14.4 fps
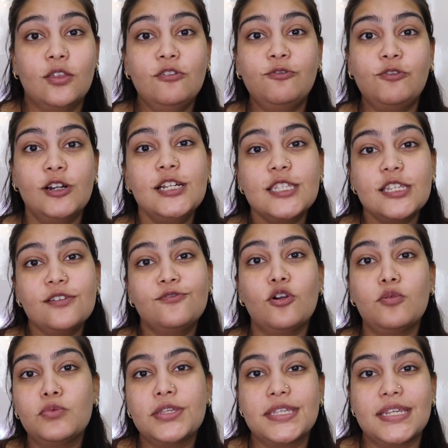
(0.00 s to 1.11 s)
The first and
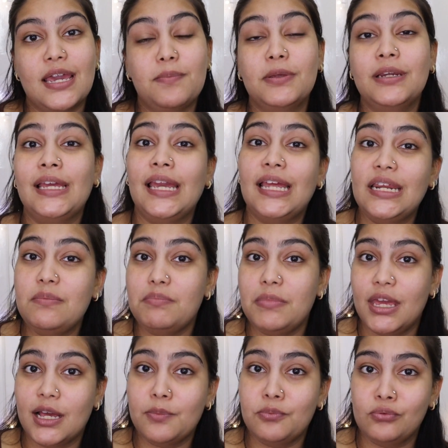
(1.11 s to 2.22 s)
foremost step in any
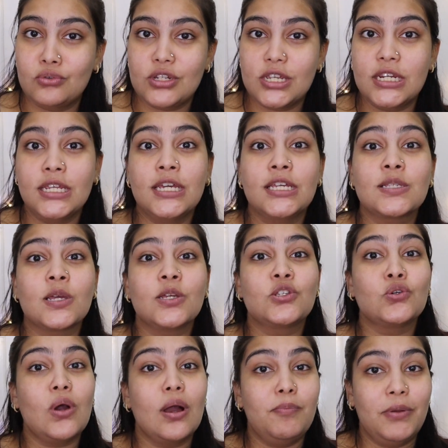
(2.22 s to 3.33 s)
makeup routine is
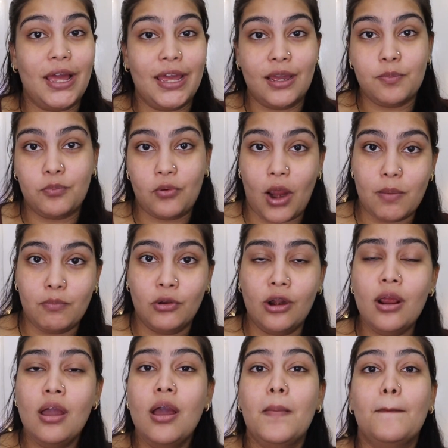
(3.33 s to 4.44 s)
to apply a
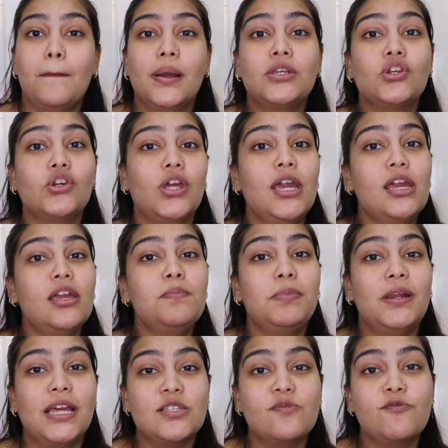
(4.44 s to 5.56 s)
primer, but today in
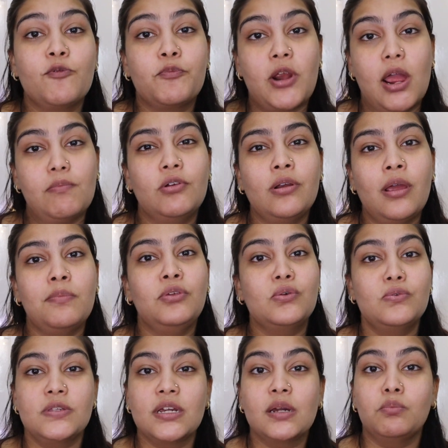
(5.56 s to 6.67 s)
place of a primer I'm
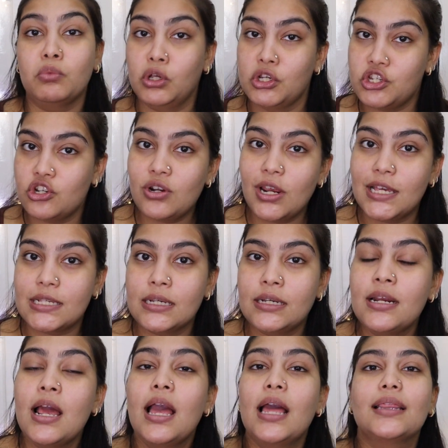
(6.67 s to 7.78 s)
using a
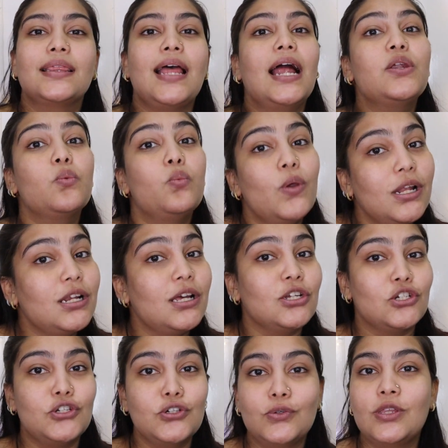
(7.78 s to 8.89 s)
moisturizer that will
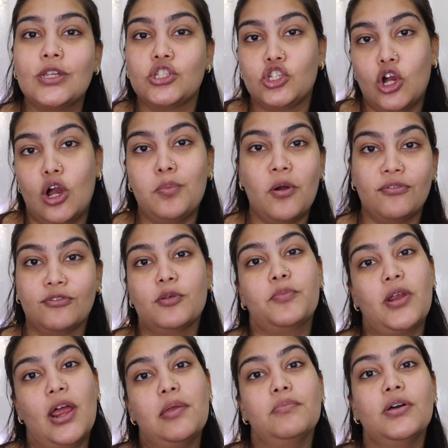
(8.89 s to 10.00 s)
do the job of a
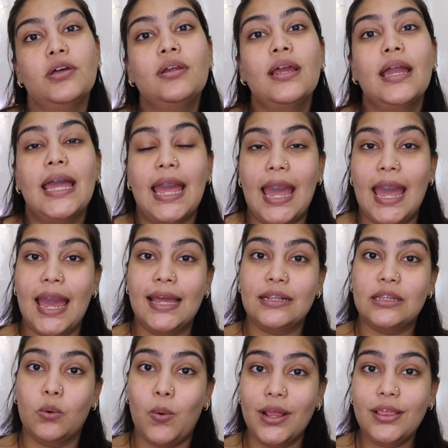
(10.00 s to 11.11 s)
primer,
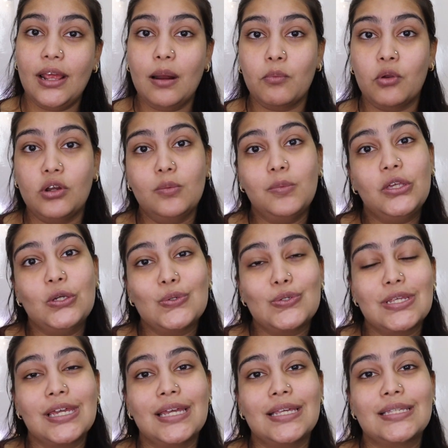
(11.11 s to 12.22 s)
and the one that I'm going to be
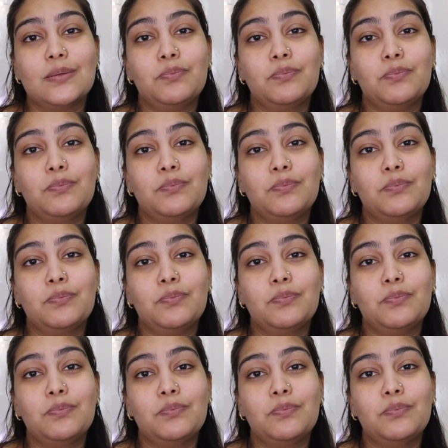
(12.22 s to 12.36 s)
using is